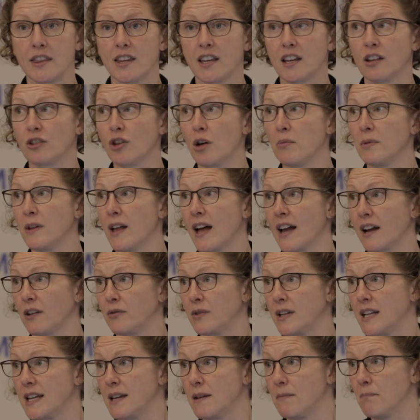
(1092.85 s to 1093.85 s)
The global
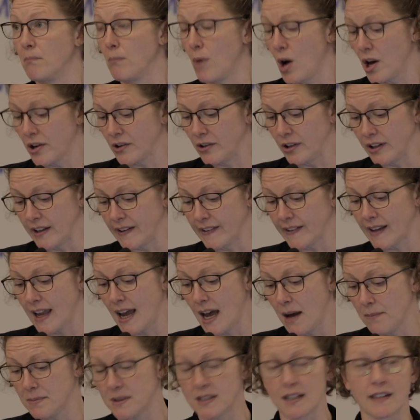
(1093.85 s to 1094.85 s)
equity model is
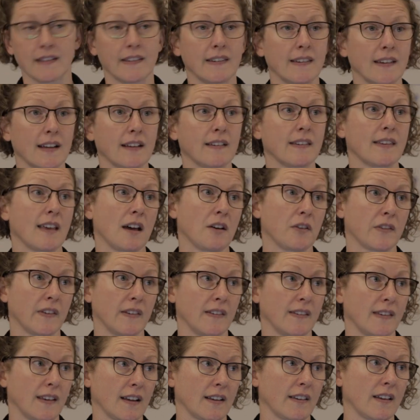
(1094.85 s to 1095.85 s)
capped at
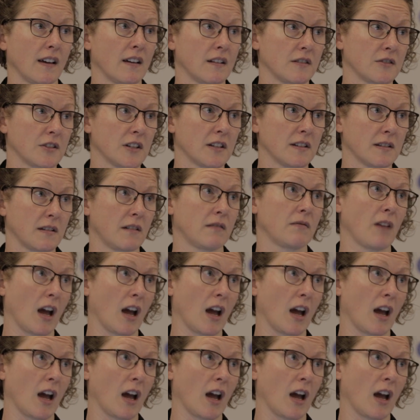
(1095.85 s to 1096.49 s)
$6,600,